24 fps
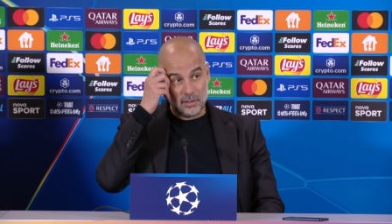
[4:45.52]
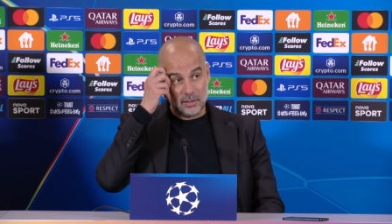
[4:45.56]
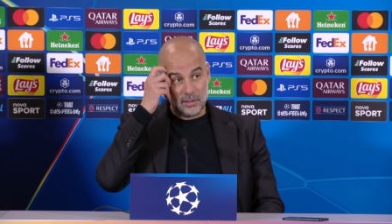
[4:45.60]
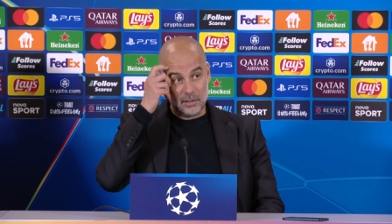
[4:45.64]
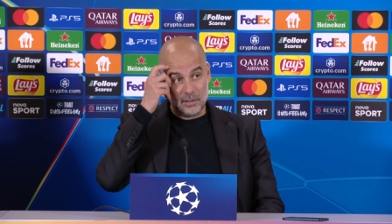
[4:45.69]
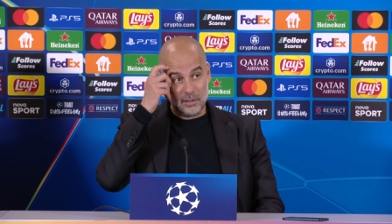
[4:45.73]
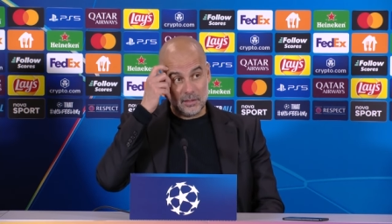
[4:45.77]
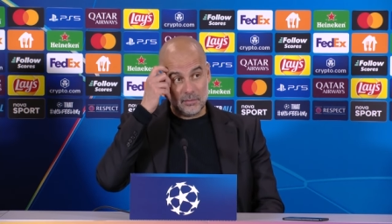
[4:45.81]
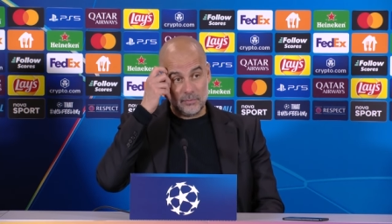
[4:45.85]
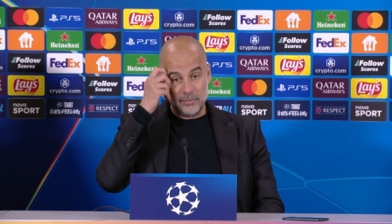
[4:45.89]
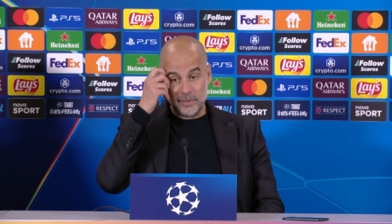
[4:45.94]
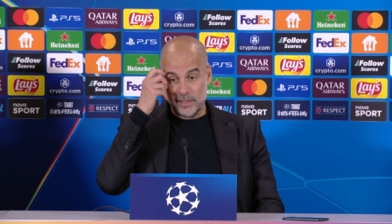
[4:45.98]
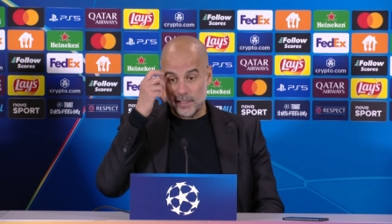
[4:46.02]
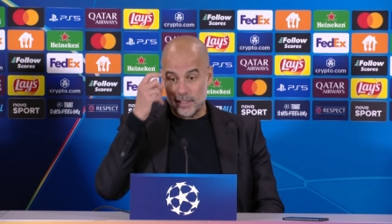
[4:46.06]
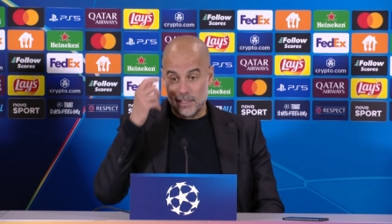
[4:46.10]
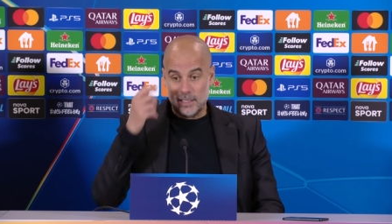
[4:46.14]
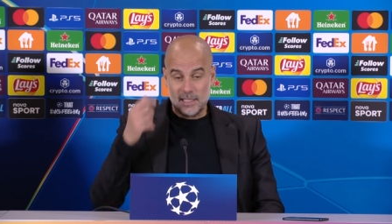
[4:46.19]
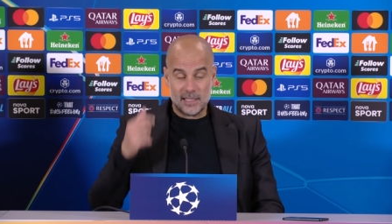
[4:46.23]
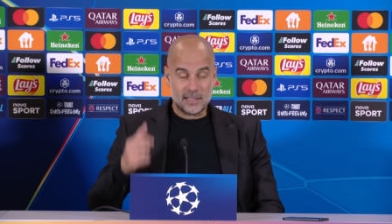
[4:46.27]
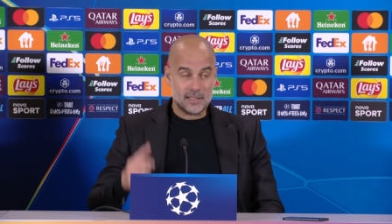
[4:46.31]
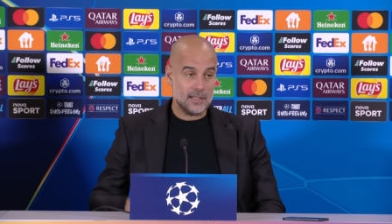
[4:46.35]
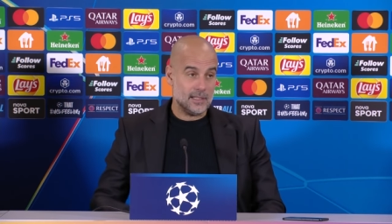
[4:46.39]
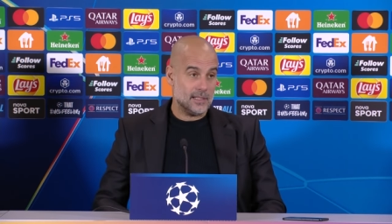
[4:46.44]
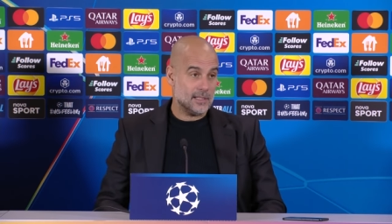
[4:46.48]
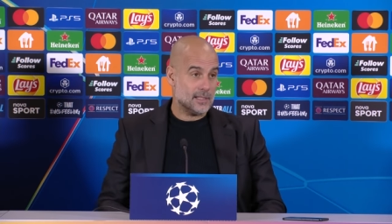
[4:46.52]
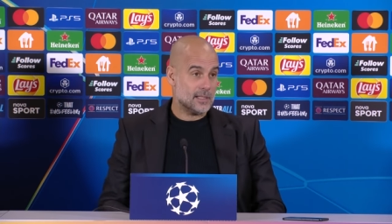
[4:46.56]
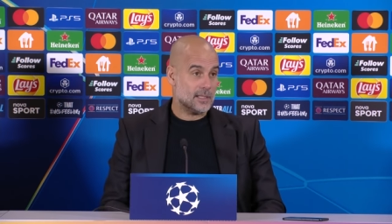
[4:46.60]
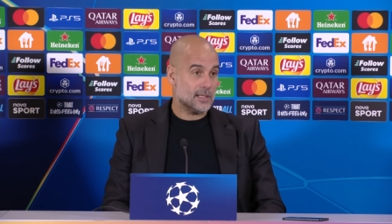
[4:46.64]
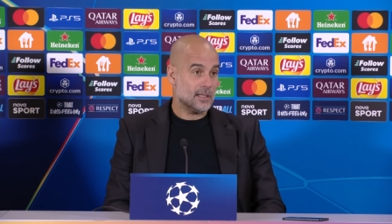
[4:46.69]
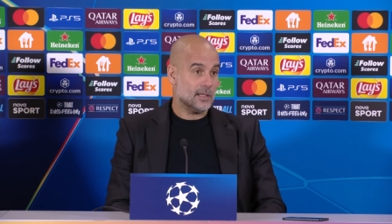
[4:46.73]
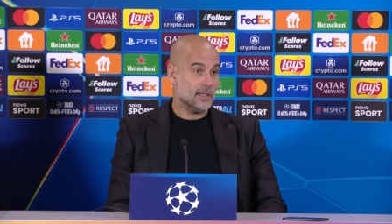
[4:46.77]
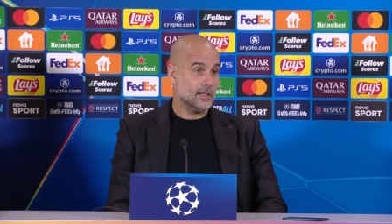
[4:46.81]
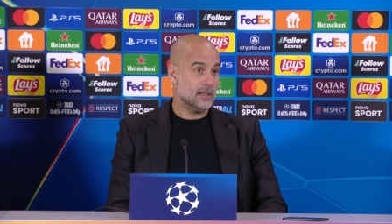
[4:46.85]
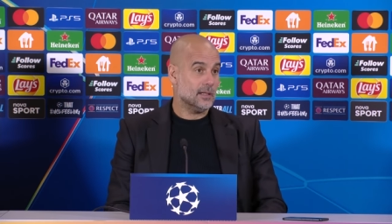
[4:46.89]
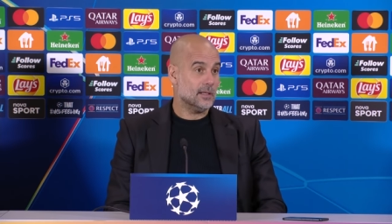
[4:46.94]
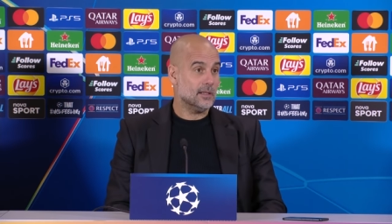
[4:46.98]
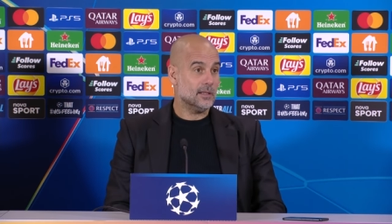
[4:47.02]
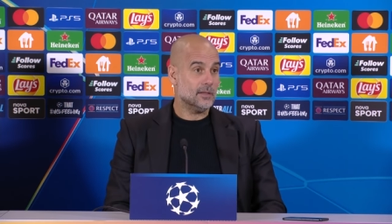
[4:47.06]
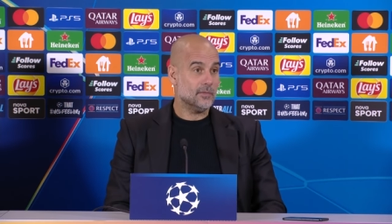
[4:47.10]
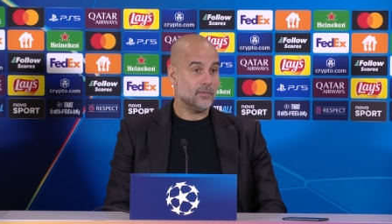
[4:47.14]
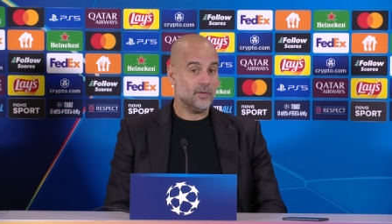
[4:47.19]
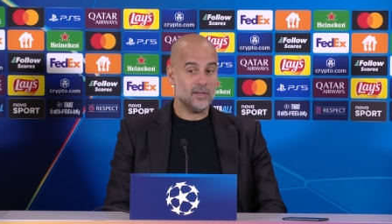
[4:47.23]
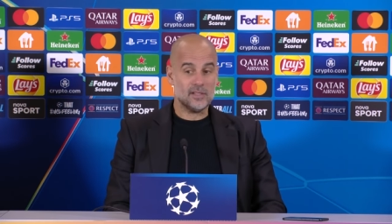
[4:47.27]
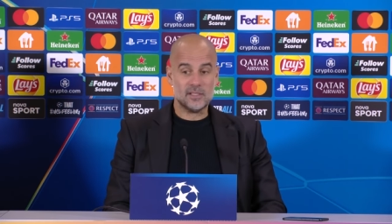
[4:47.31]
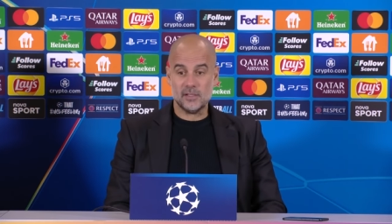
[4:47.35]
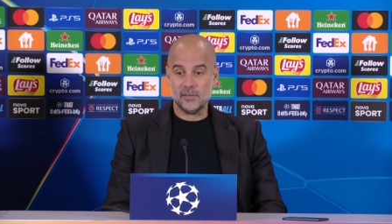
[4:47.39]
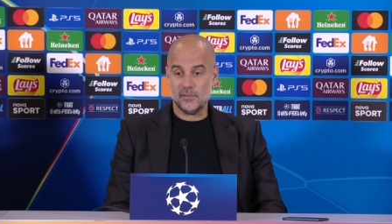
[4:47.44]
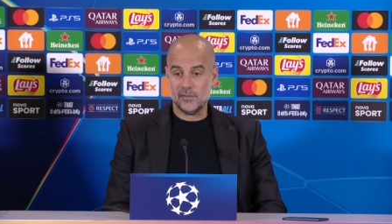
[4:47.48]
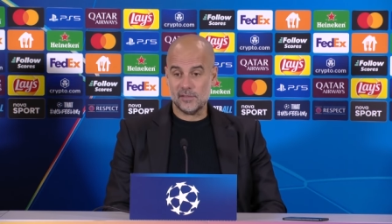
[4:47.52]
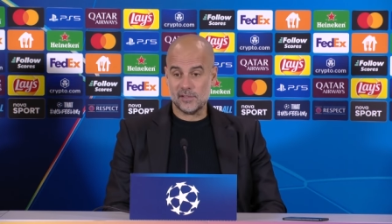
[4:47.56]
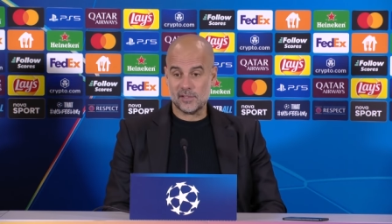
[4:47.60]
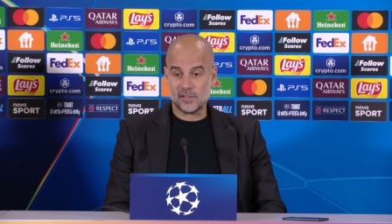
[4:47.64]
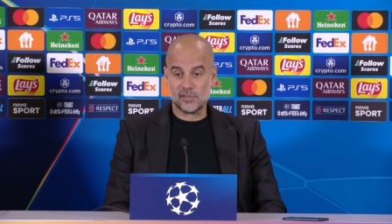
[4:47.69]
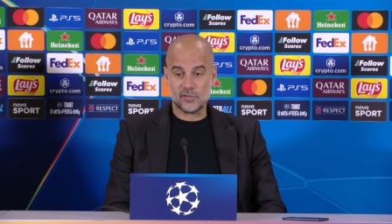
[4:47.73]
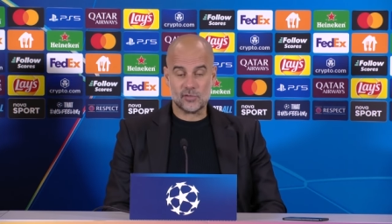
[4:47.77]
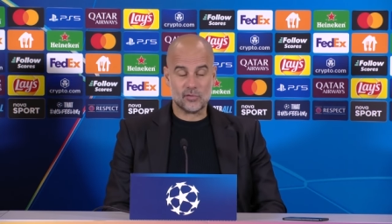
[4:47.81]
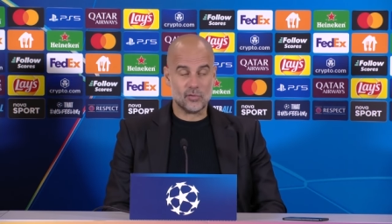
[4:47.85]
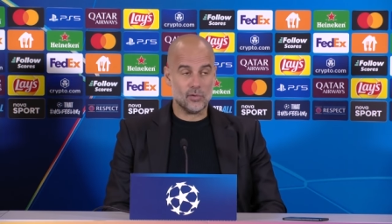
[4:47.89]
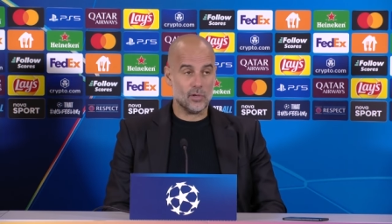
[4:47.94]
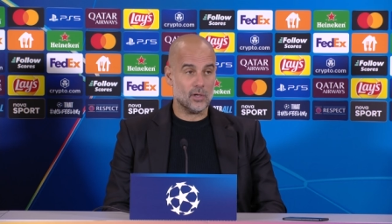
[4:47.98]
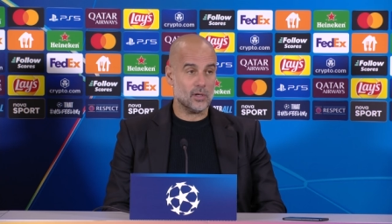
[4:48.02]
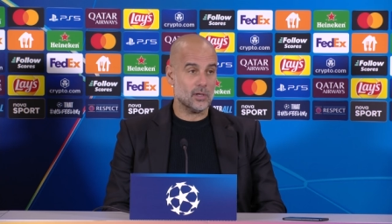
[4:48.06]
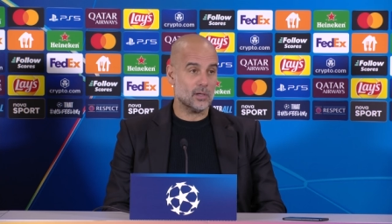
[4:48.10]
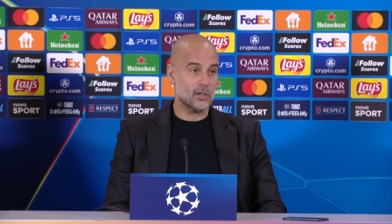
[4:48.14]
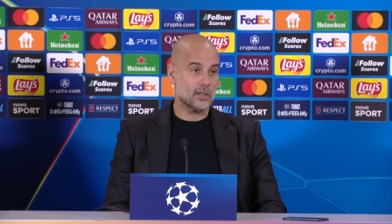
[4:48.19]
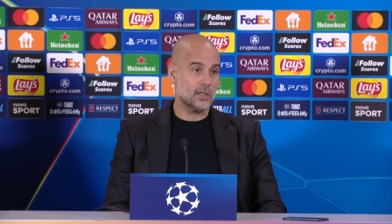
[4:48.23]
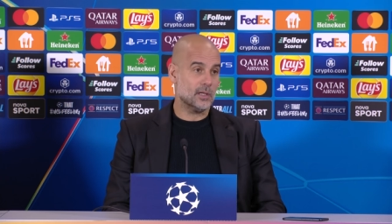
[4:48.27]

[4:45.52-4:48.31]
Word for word: Make an assist and defensive is strong